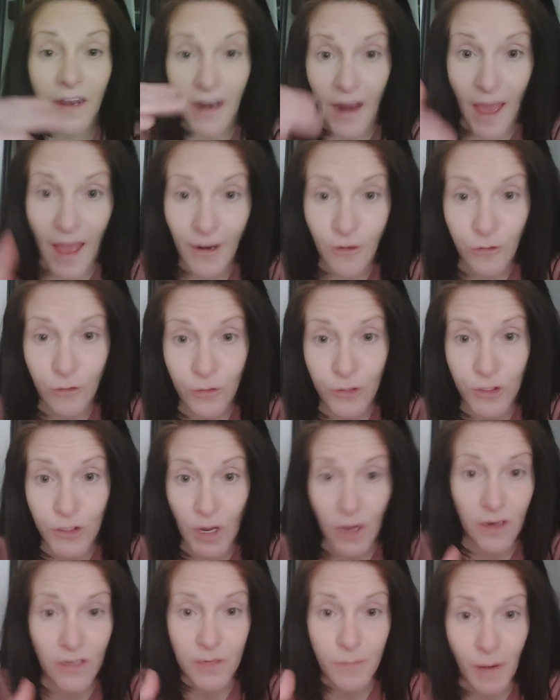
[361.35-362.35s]
the natural
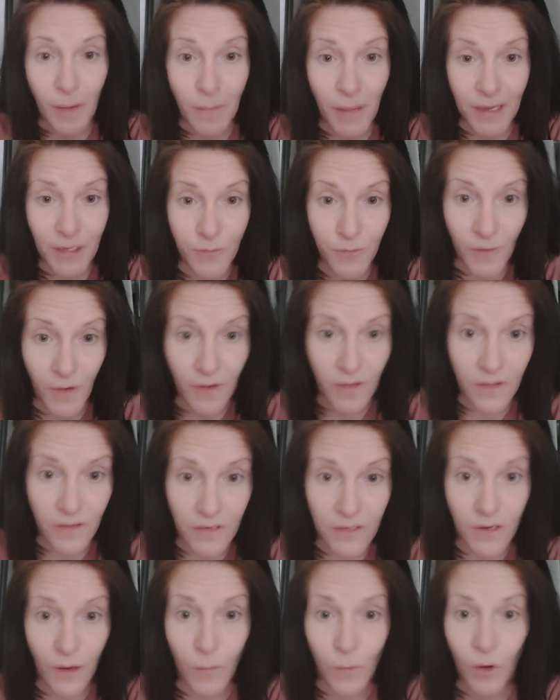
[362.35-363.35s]
sun is my best friend in the
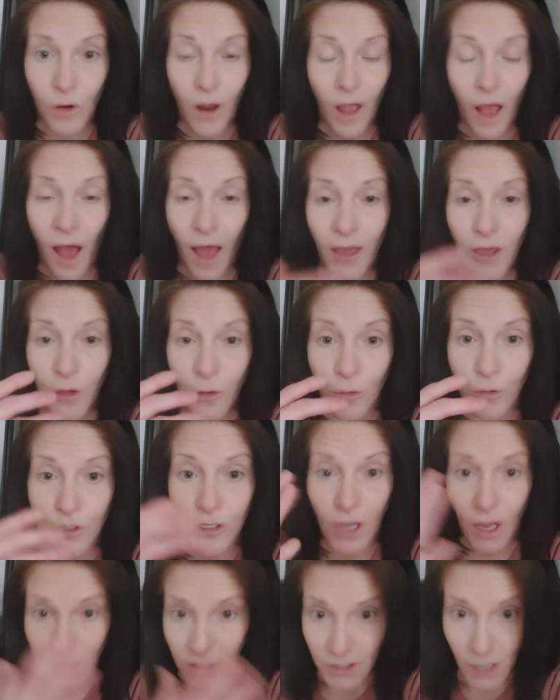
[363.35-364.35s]
summer. I
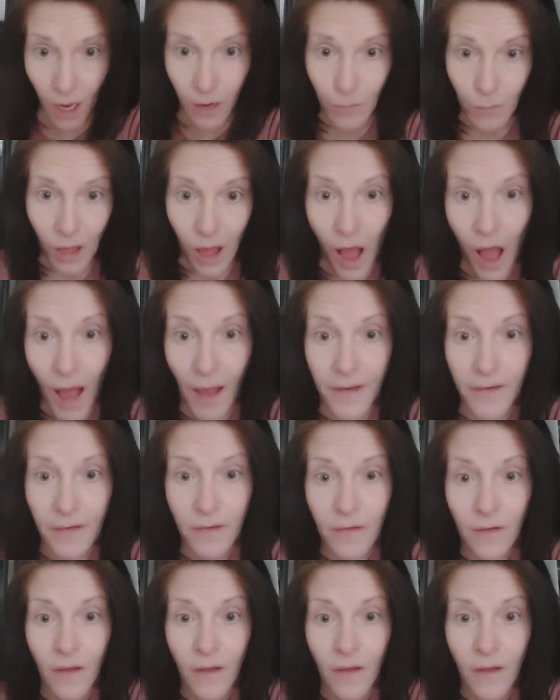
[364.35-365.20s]
use sunblock